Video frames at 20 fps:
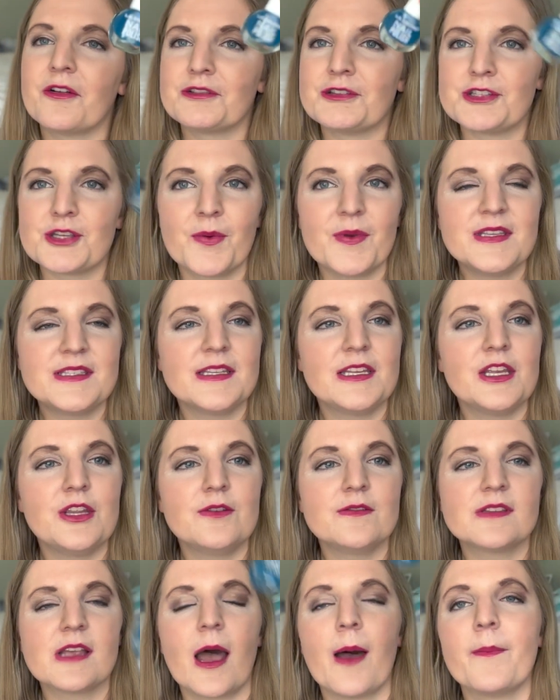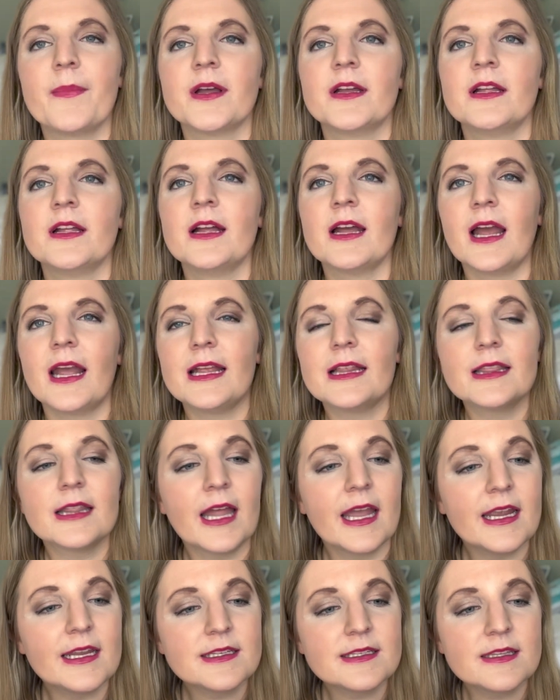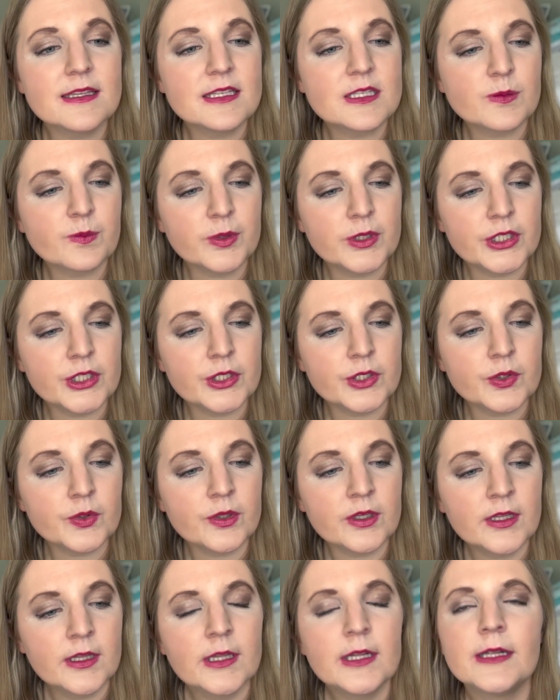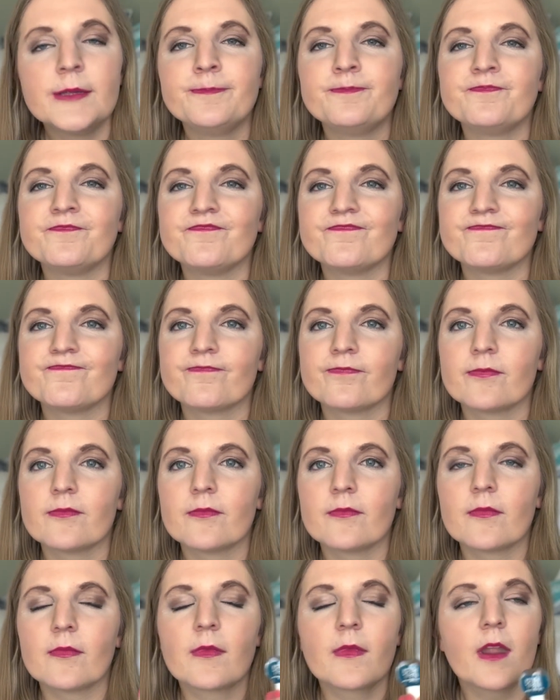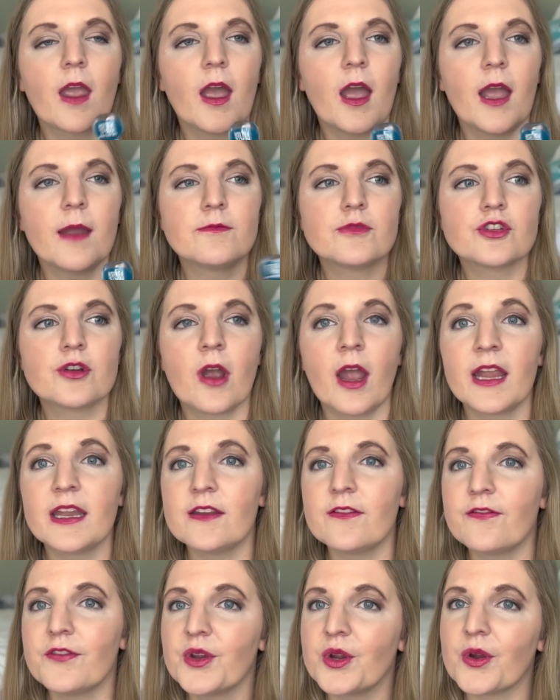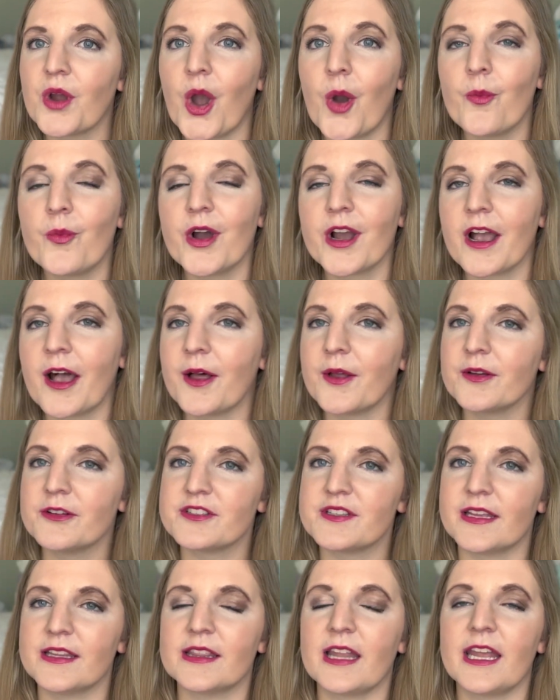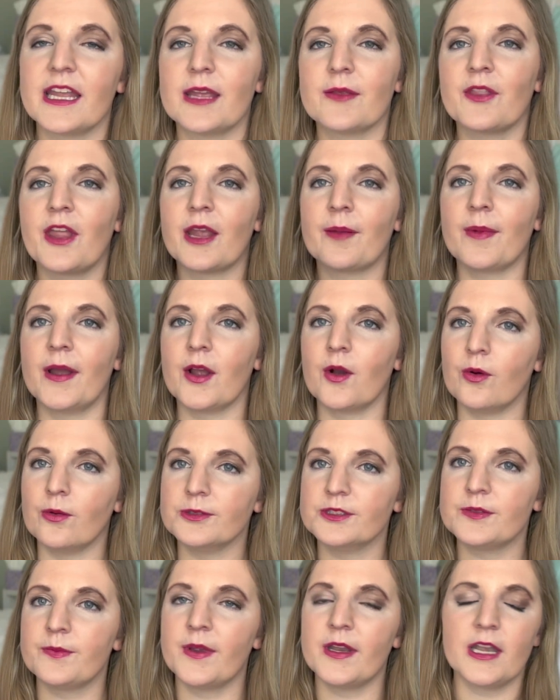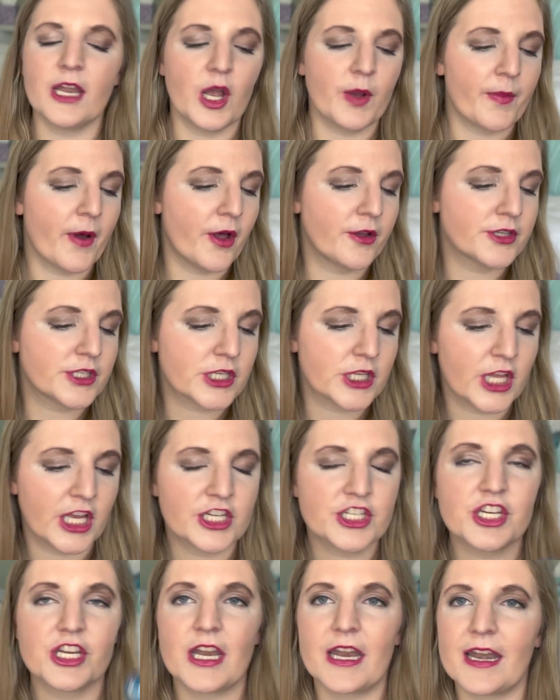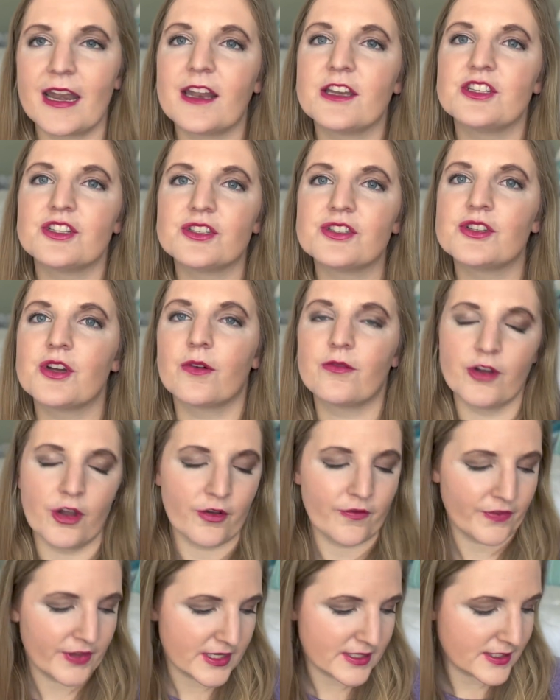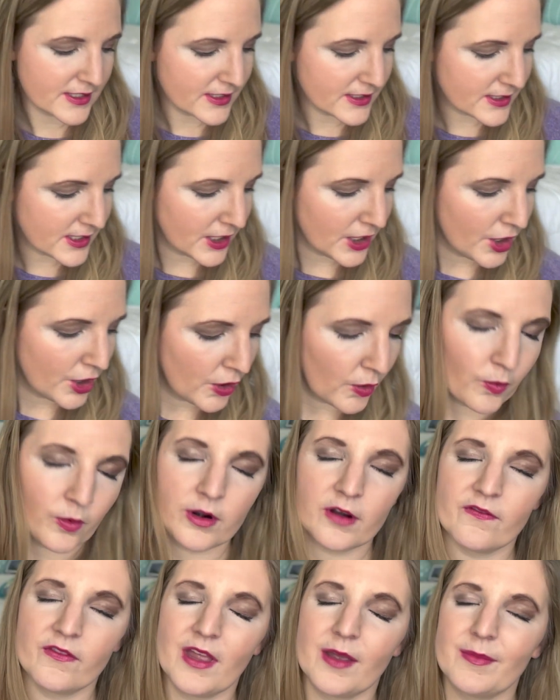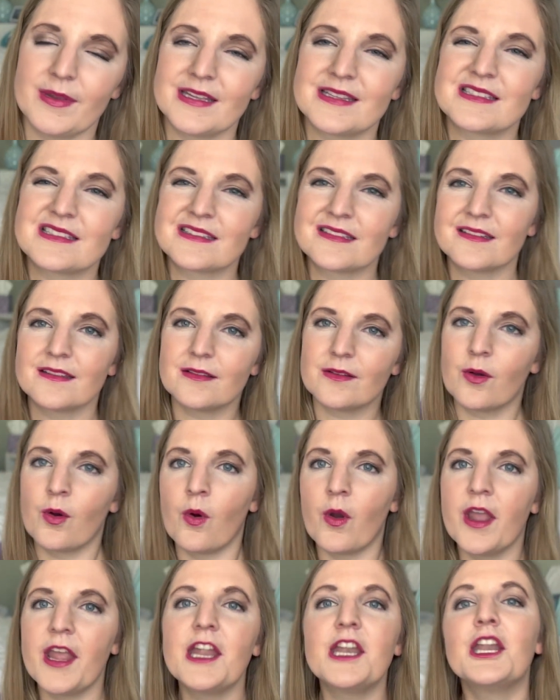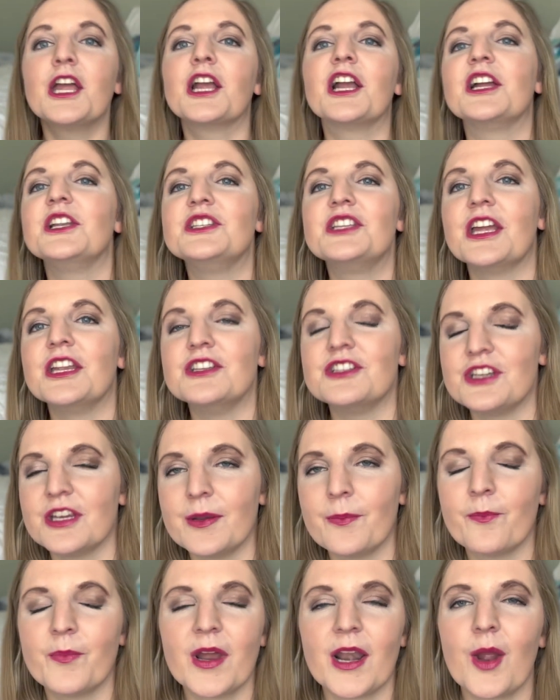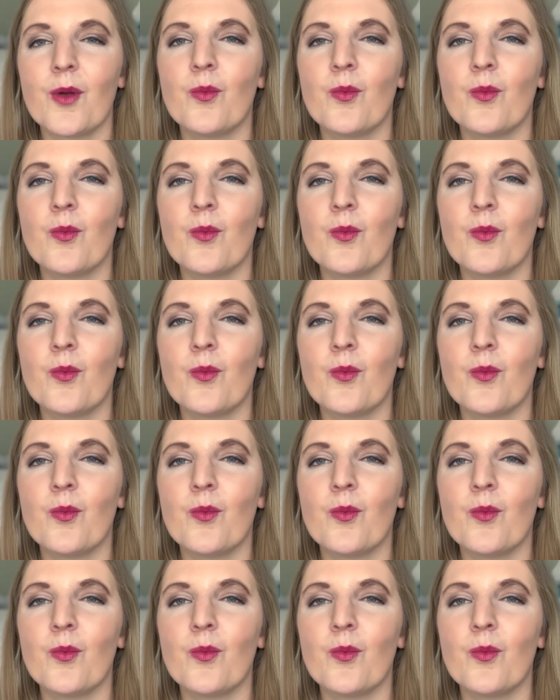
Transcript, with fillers: and so easy to use up. I liked this blue. I'm trying to figure out what colors I'd like in like my ultimate nail polish collection and I just don't know if this is one of them. It's in that contention, but I